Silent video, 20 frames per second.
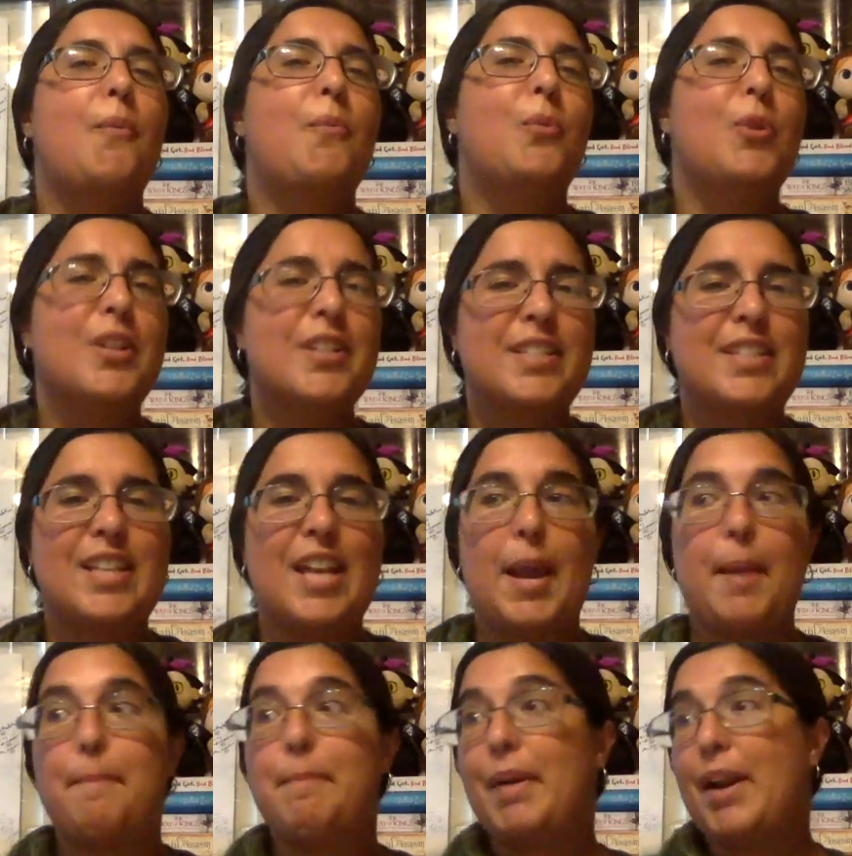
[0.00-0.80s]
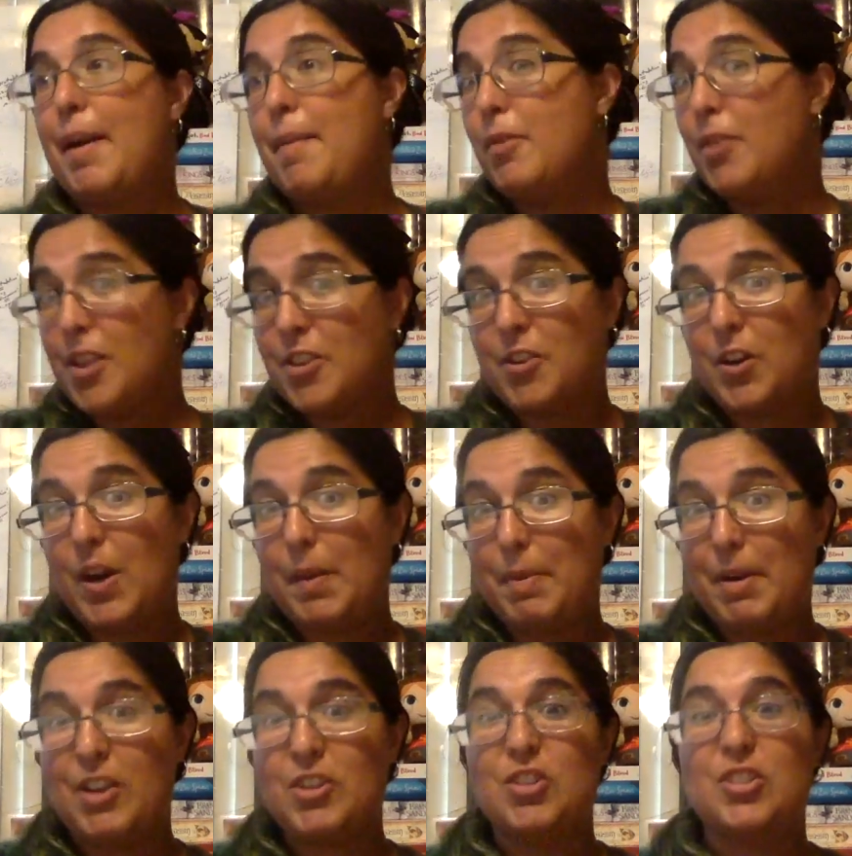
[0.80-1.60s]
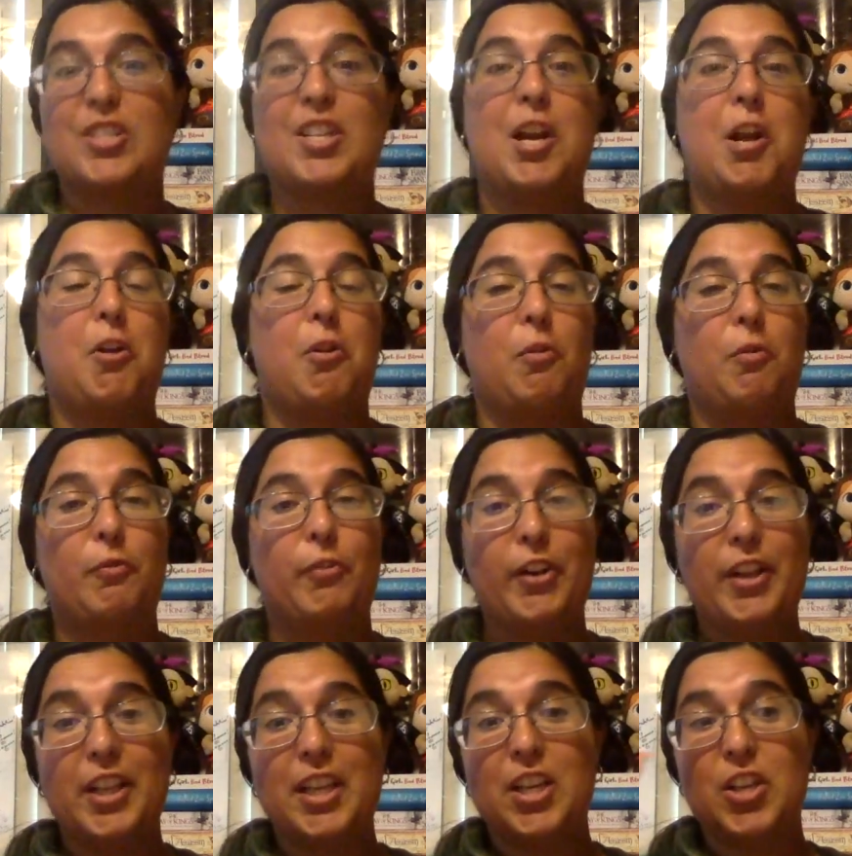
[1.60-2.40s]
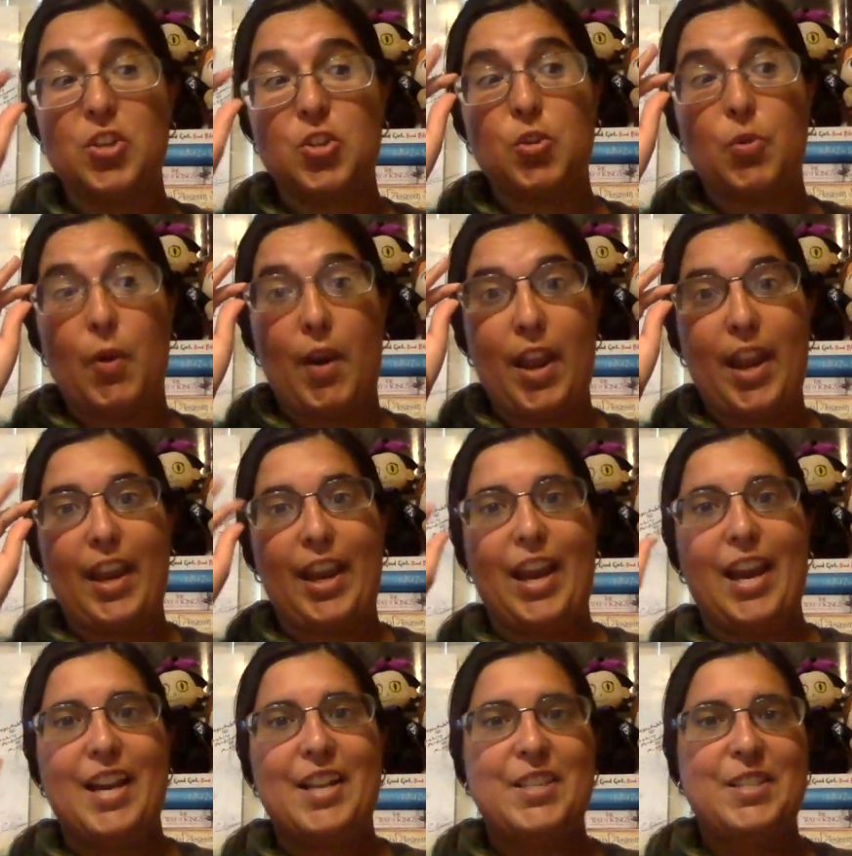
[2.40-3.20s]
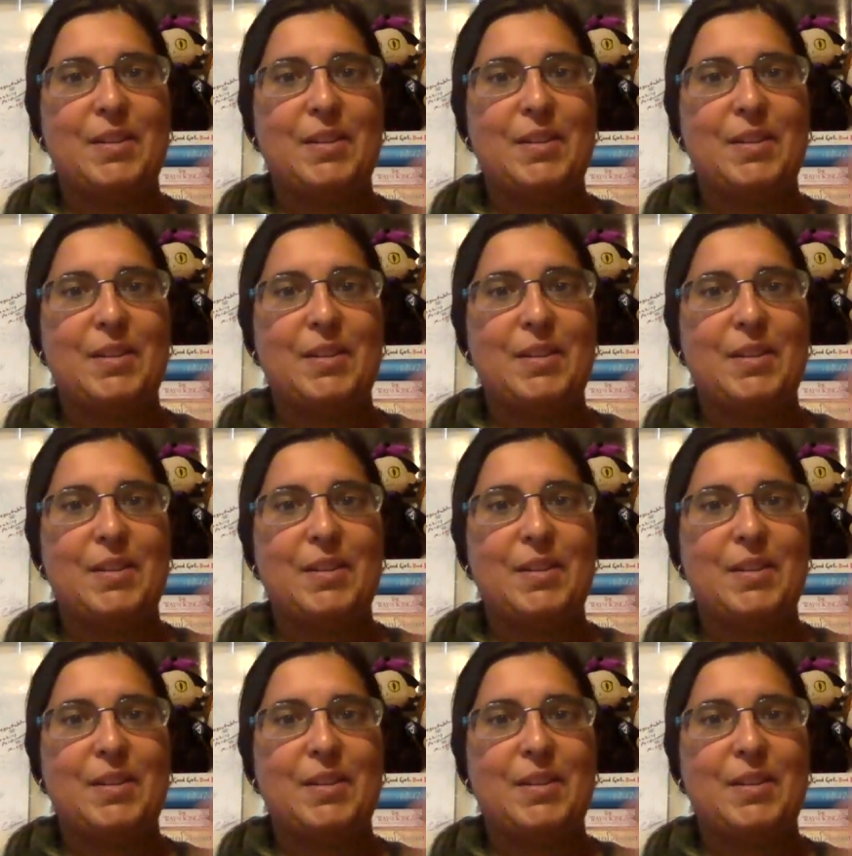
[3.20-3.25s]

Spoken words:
We'll see. But I'm only 30 pages in, really enjoying it.